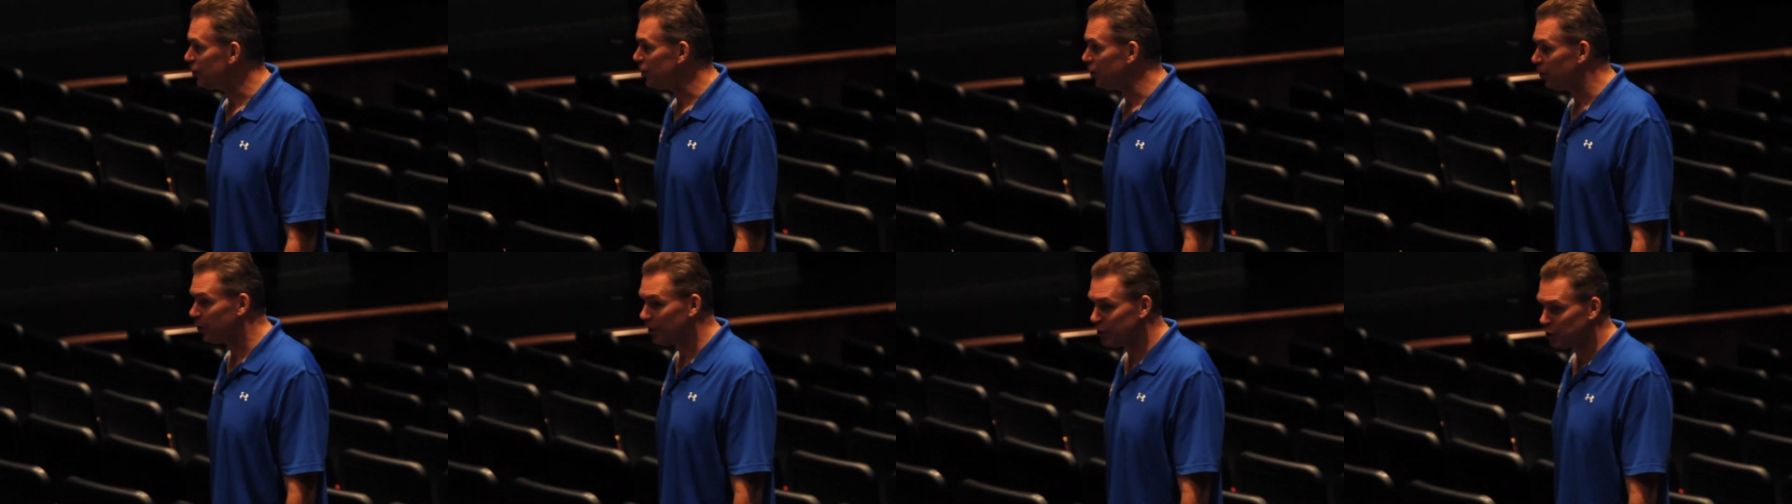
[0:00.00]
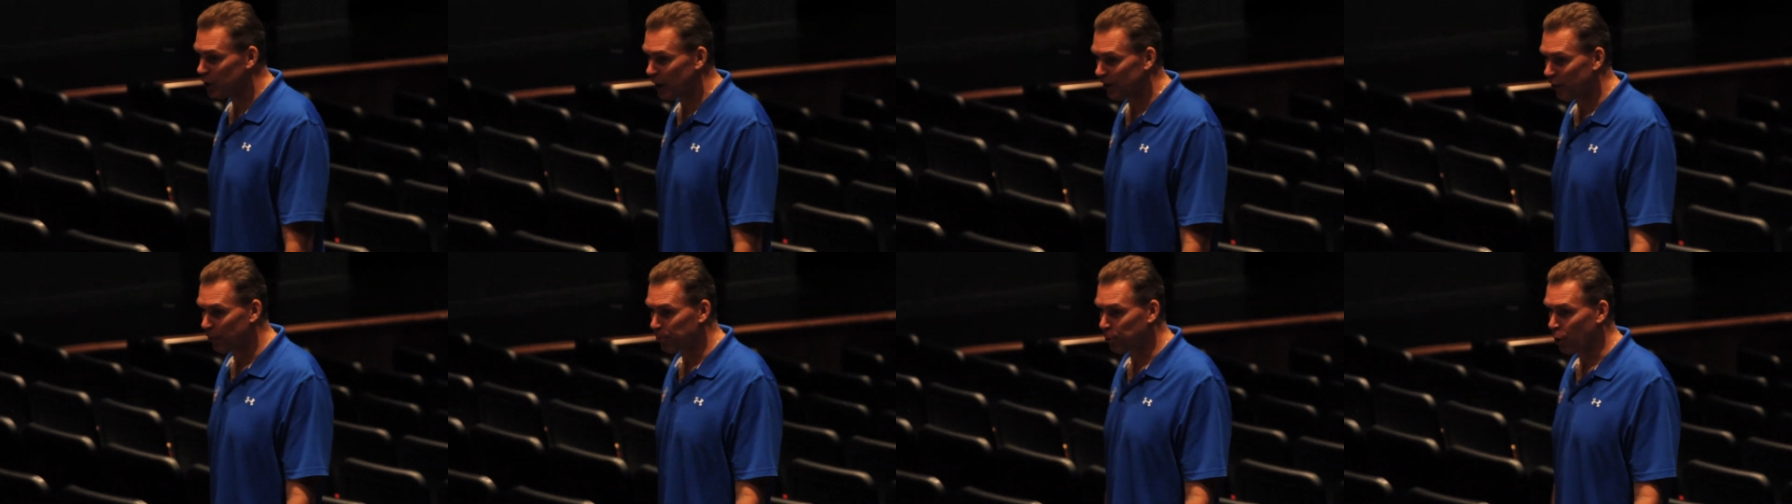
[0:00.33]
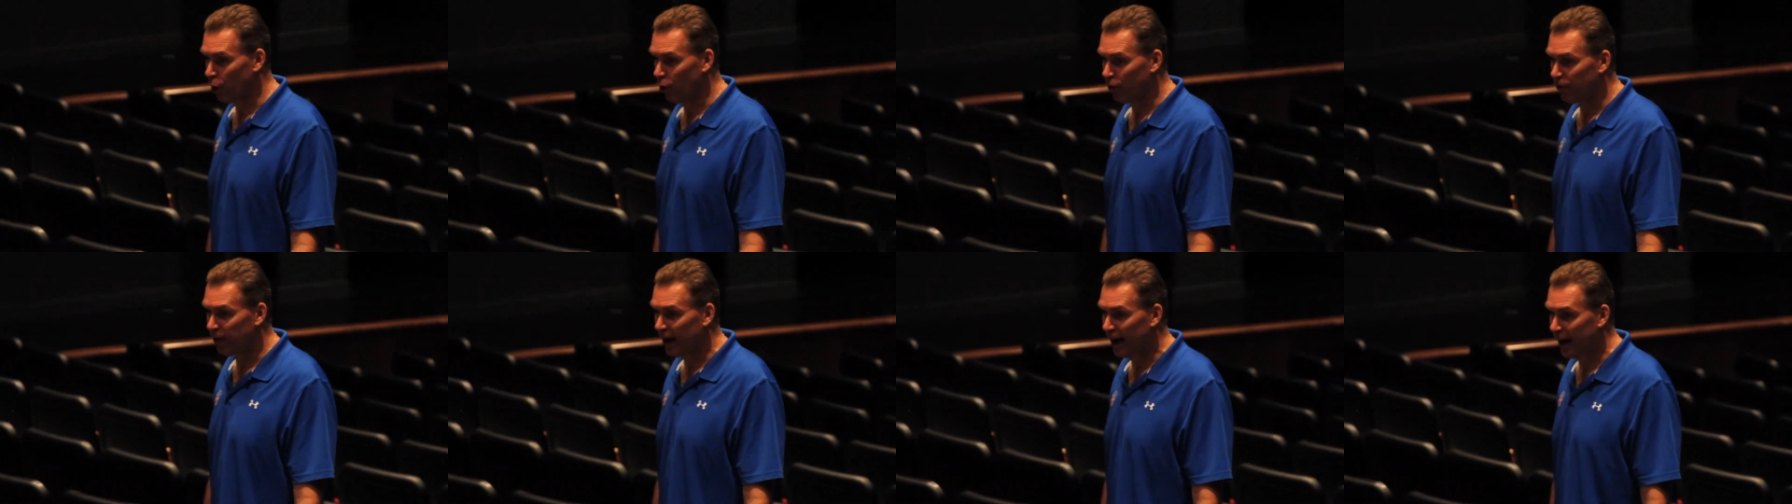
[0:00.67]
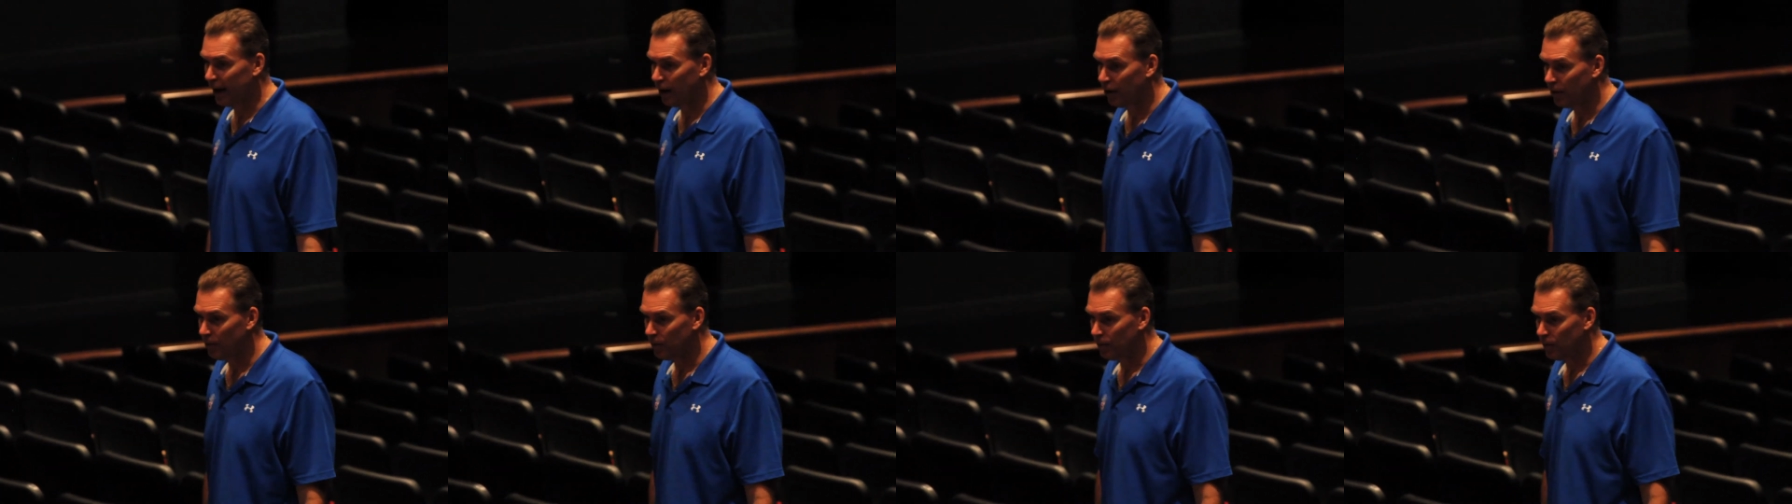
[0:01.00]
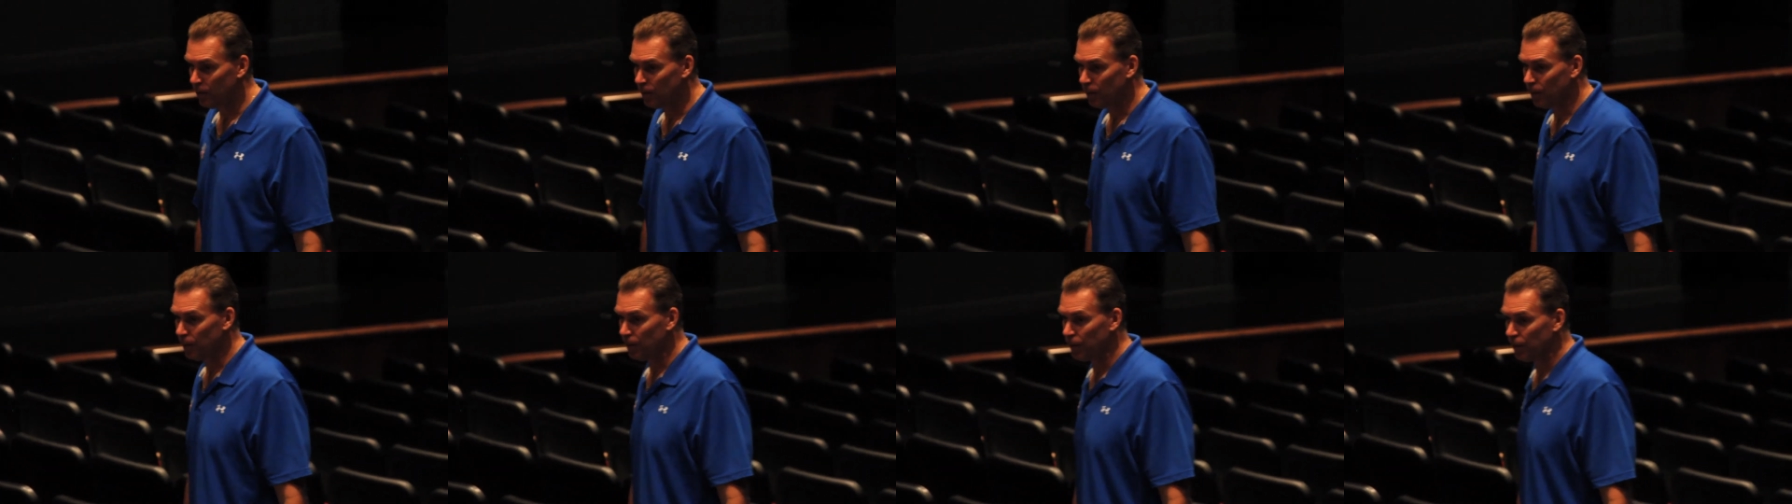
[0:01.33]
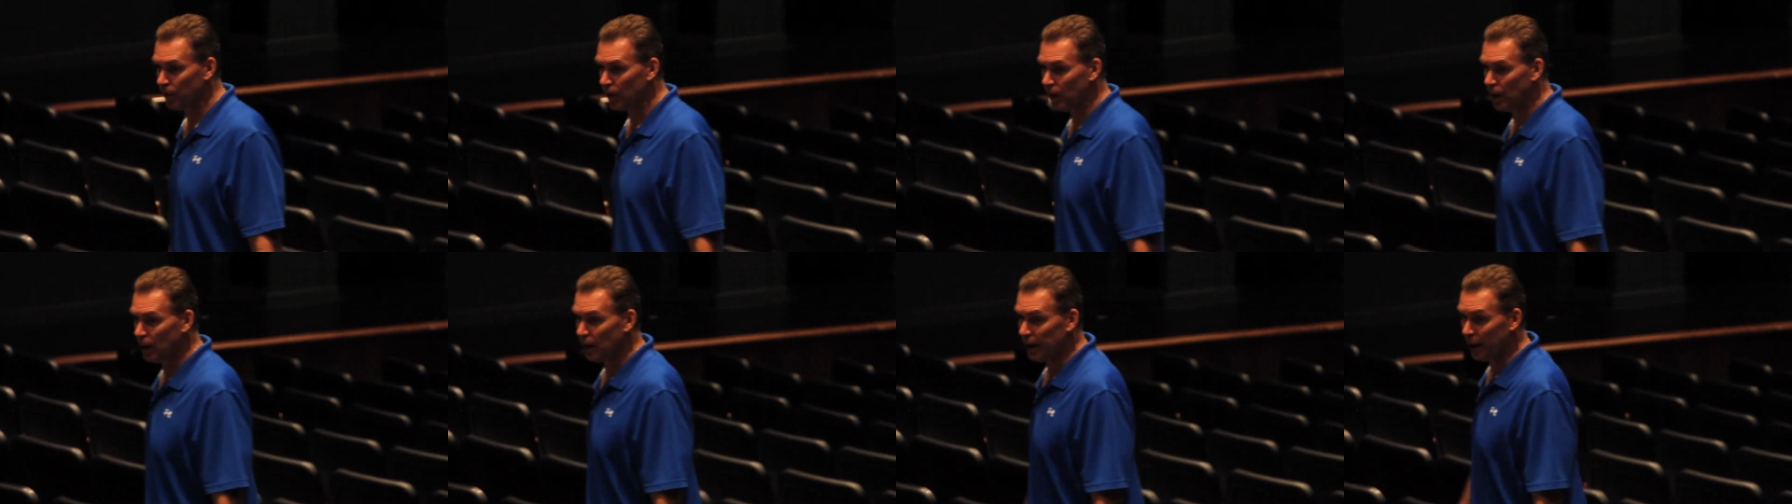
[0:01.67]
you. Did you have a profile?
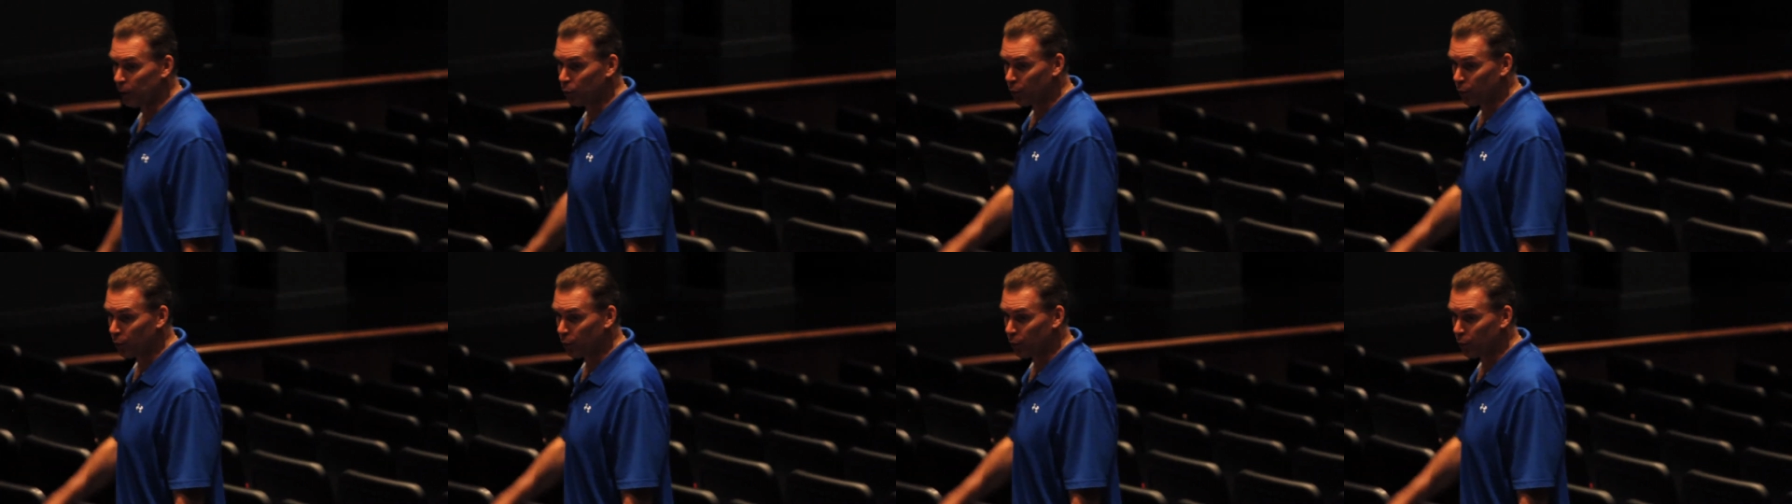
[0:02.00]
Like